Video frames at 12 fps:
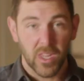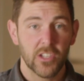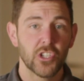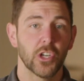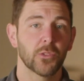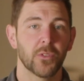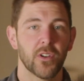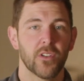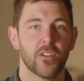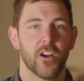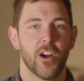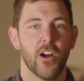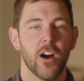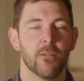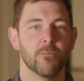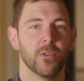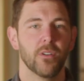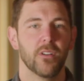children are
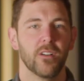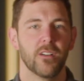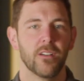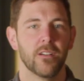humble.